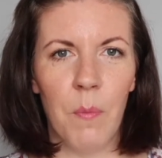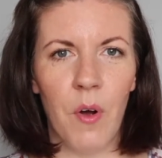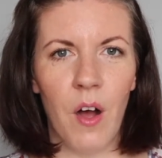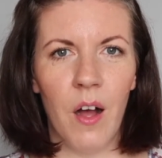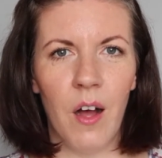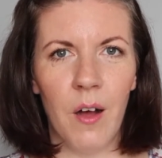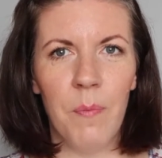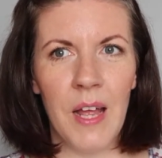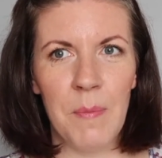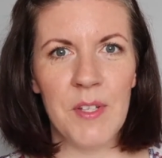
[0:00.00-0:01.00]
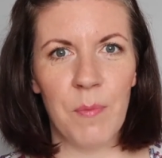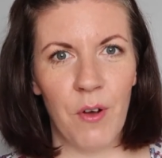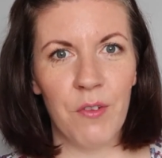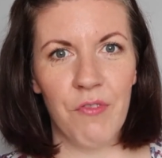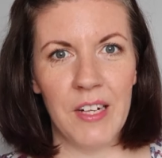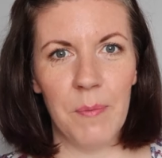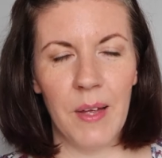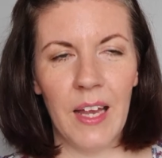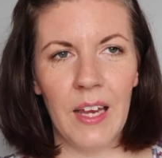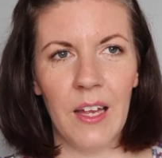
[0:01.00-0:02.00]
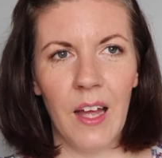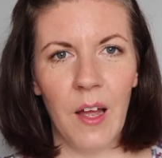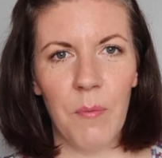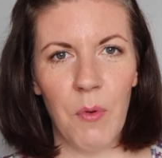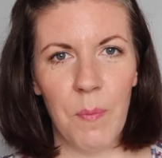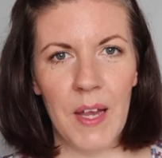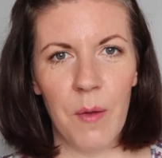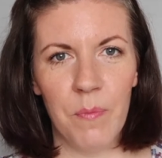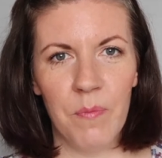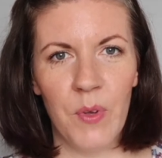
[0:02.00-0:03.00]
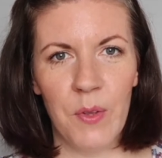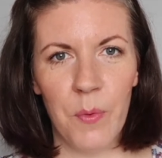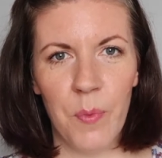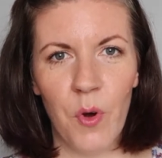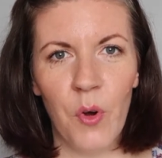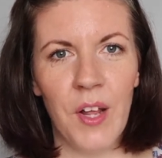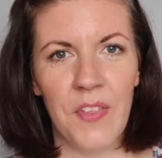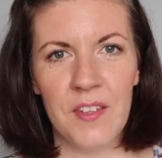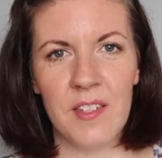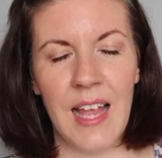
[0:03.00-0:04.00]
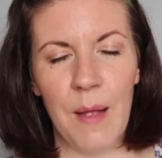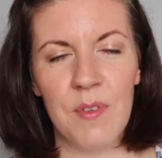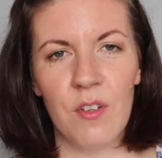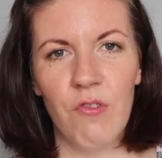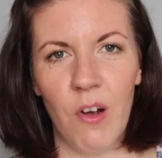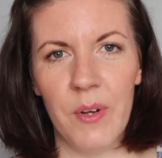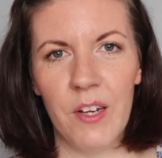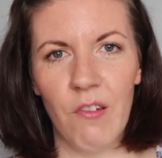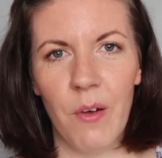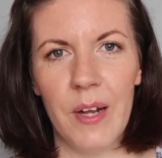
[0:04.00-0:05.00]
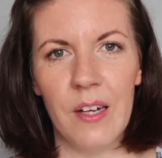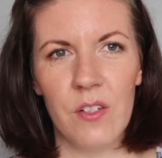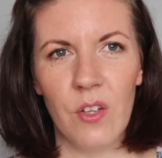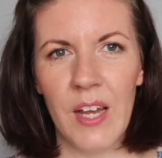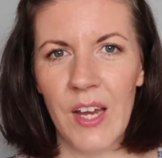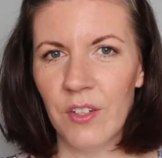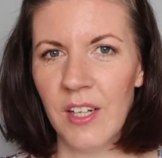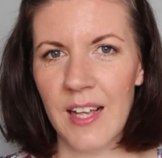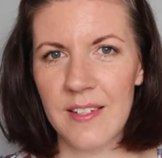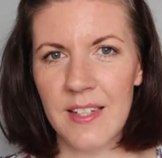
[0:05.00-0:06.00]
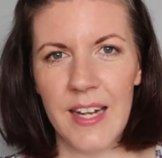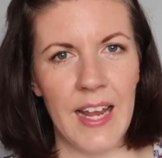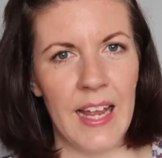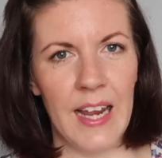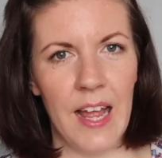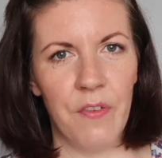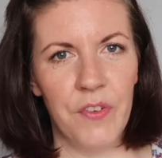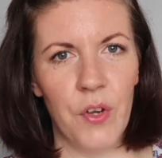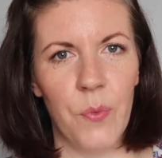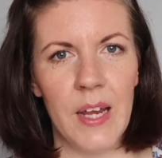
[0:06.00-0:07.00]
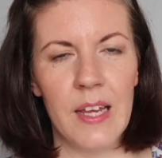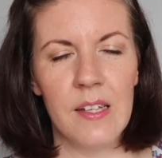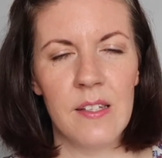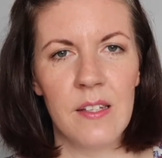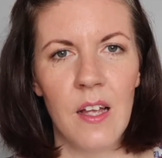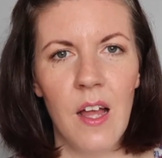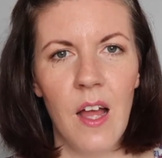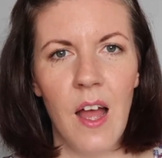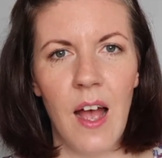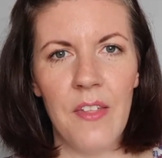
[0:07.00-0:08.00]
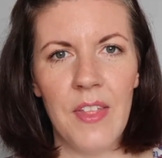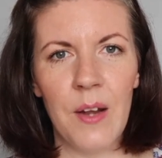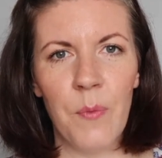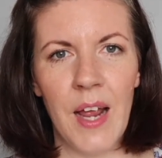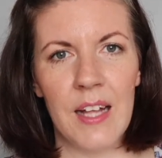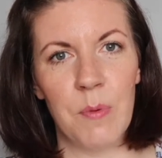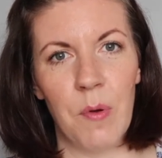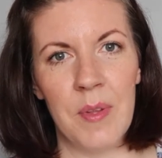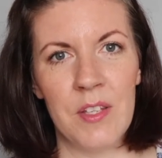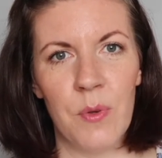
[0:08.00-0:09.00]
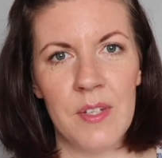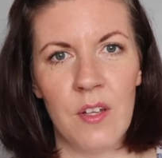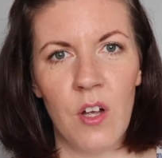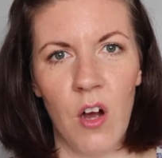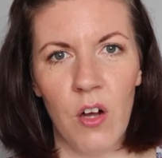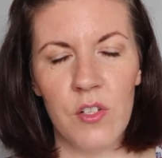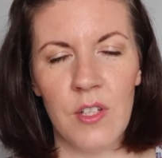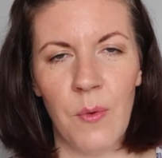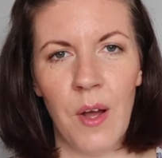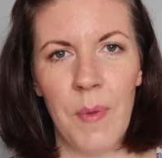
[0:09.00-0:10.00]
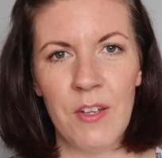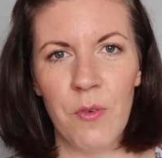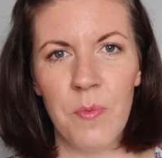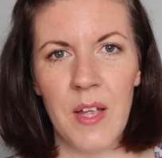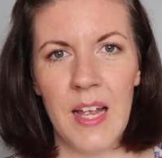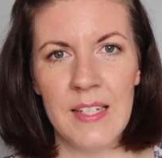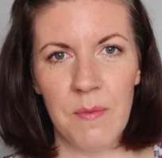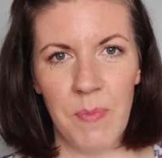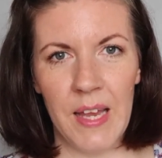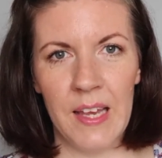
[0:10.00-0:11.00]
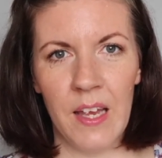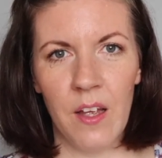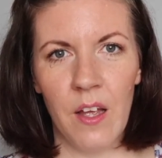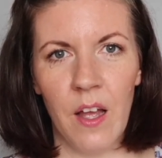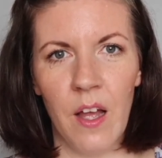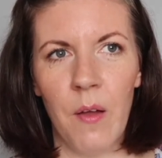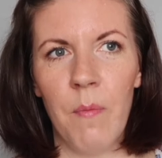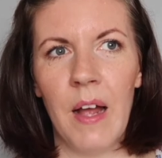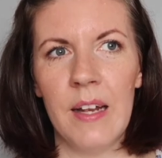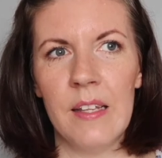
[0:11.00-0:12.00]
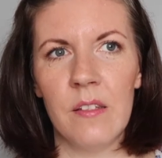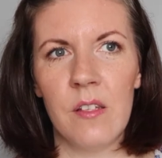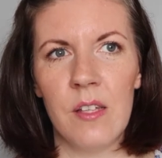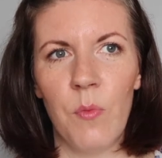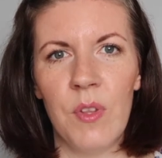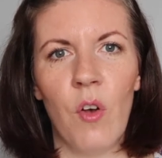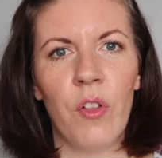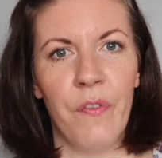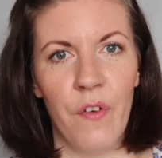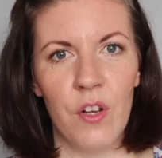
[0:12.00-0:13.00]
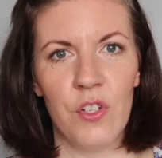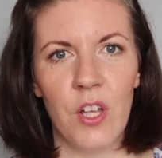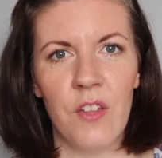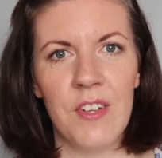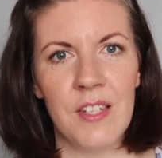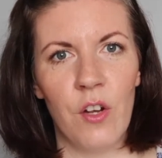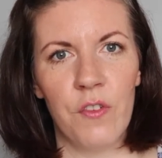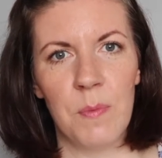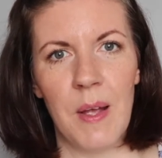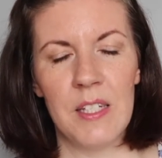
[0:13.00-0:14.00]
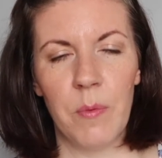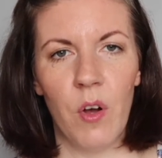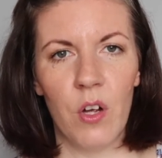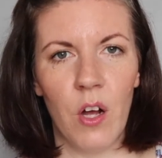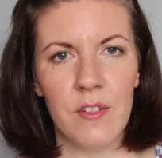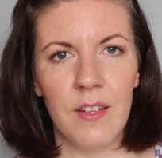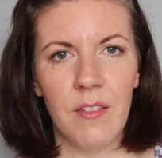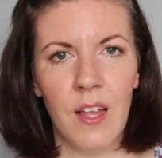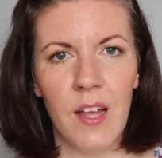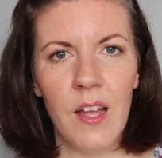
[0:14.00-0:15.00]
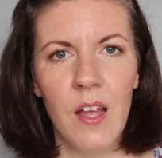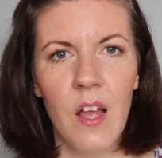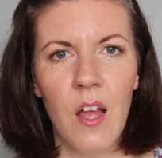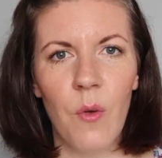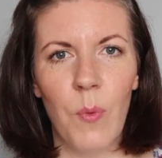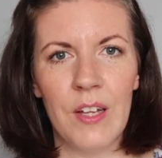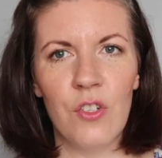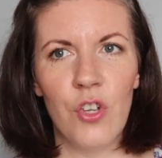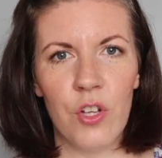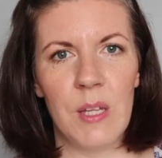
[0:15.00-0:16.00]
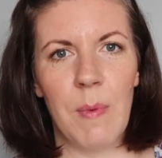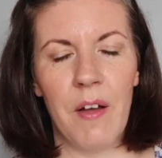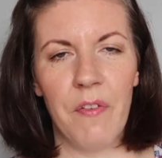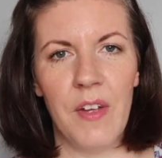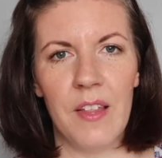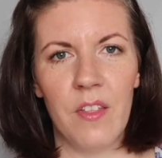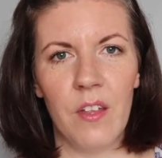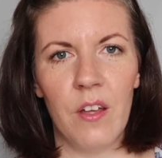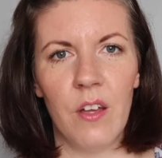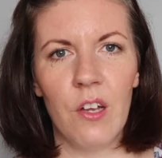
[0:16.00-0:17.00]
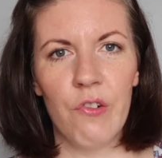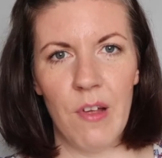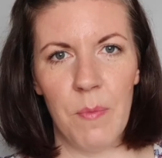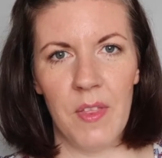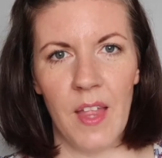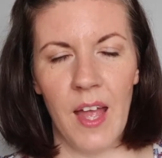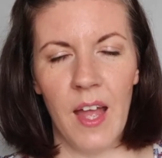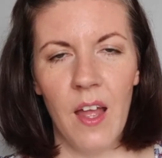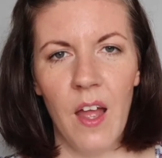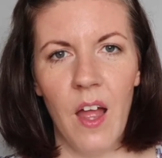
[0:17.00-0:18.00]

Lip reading: But our babies are both really big. They were bigger when they were born, and they just kept growing and growing. So he only lasted in it a few weeks. And then we had to put him into his cot. Now, our bedroom isn't big, and with all the furniture, there isn't enough space to put a cot in there. We can just about fit the crib in there.